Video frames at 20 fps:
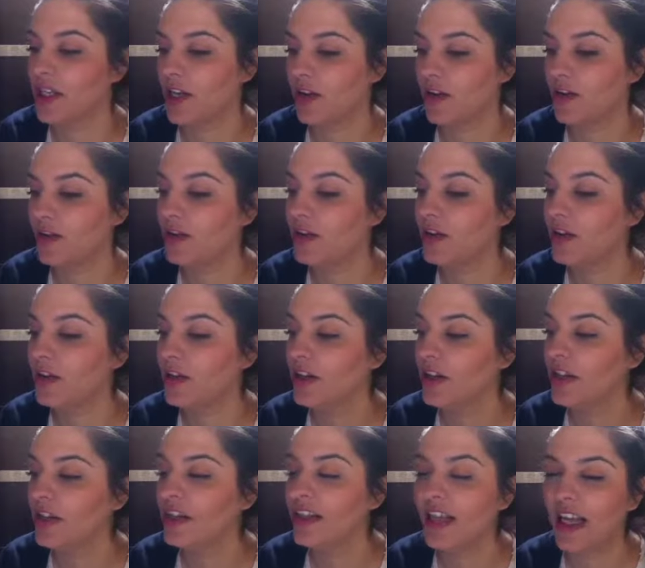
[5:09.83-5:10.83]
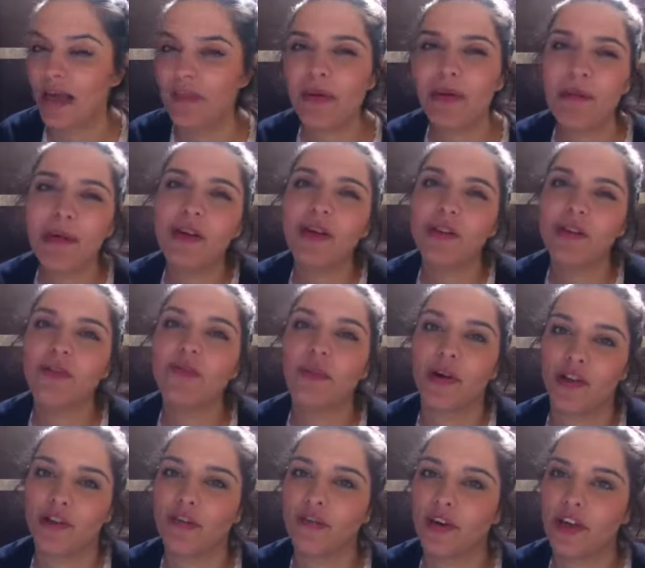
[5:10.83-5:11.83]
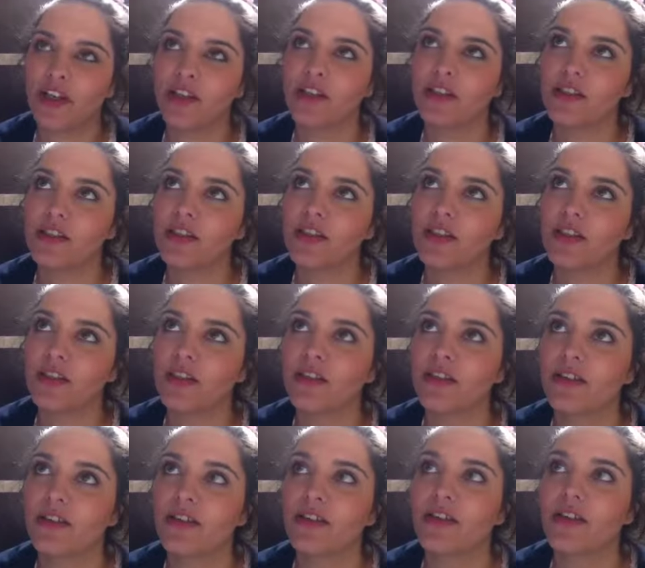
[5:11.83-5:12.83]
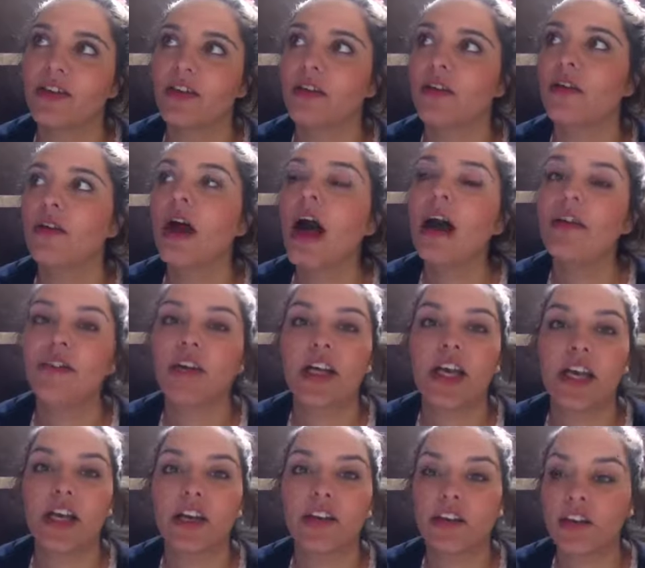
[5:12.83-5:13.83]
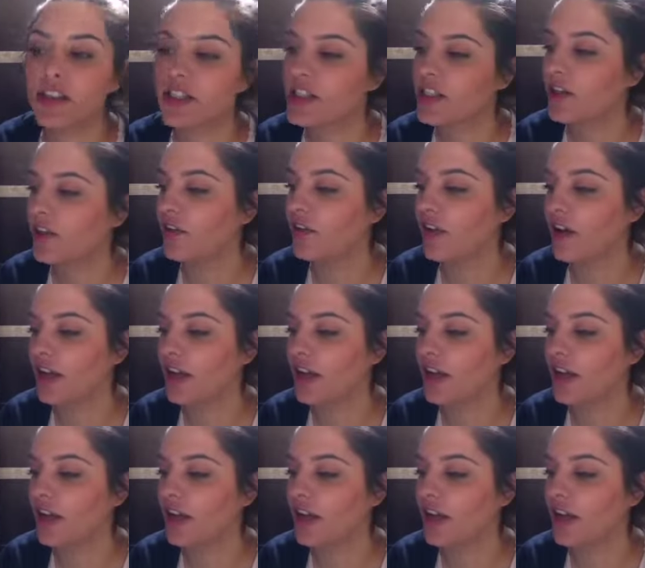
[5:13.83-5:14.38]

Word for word: So, yeah, but most of my friends have a giggle and stuff.